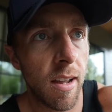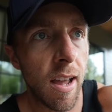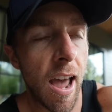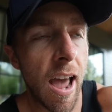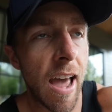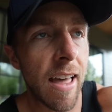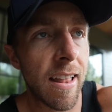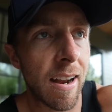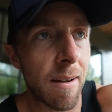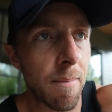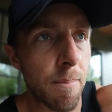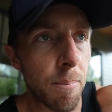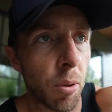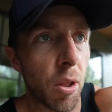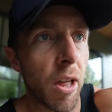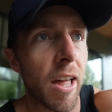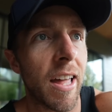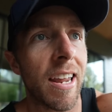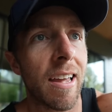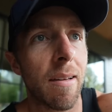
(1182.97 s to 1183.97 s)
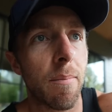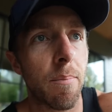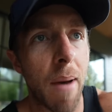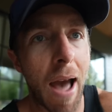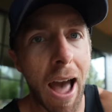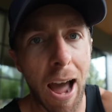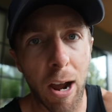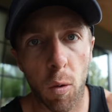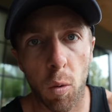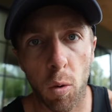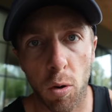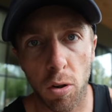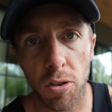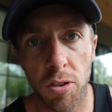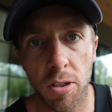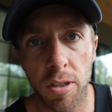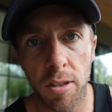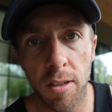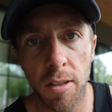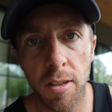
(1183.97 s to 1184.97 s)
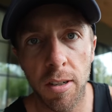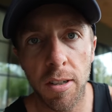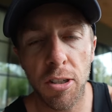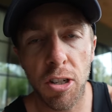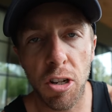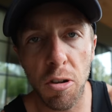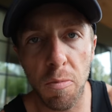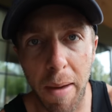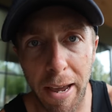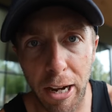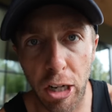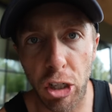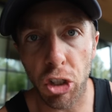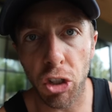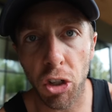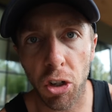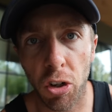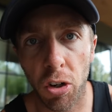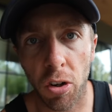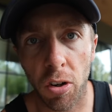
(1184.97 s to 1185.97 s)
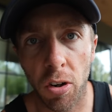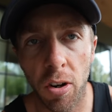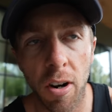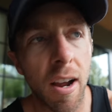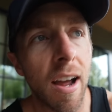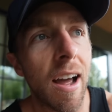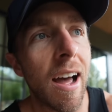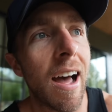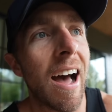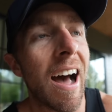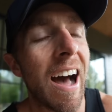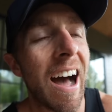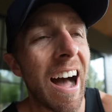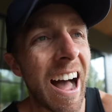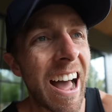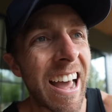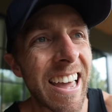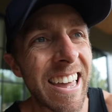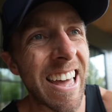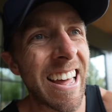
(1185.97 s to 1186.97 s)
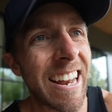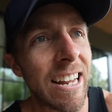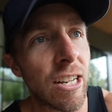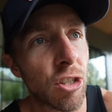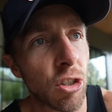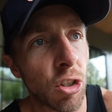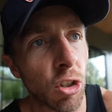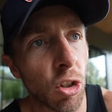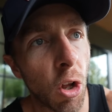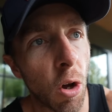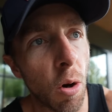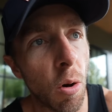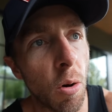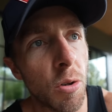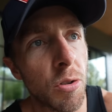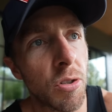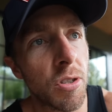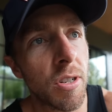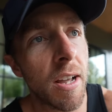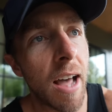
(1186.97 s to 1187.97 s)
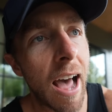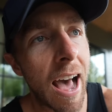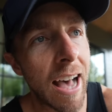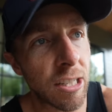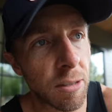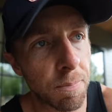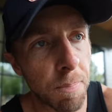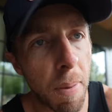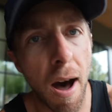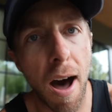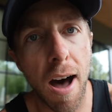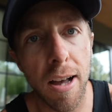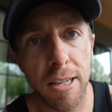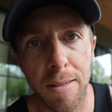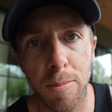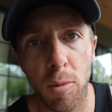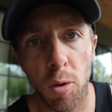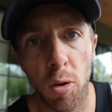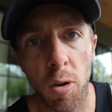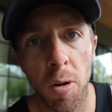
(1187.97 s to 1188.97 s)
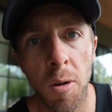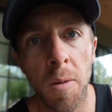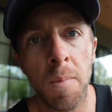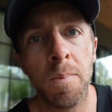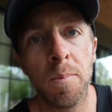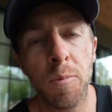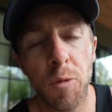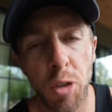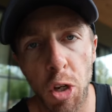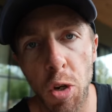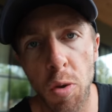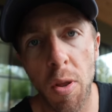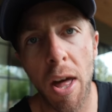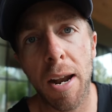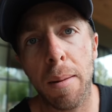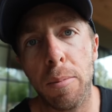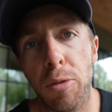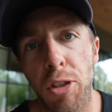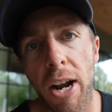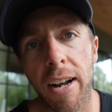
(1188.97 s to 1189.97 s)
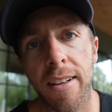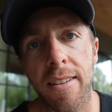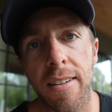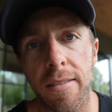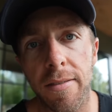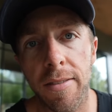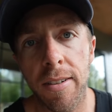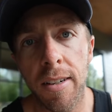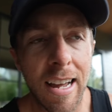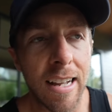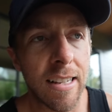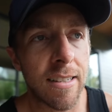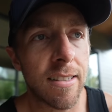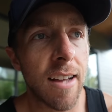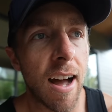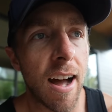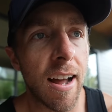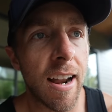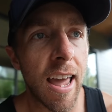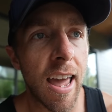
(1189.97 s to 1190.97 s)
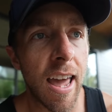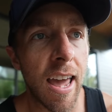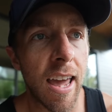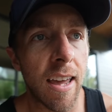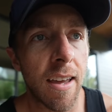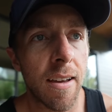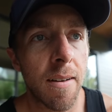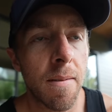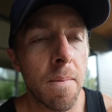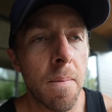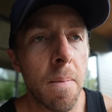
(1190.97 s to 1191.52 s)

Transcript: and I'm planning backwards to make sure I get as close as possible to that objective. It's not a,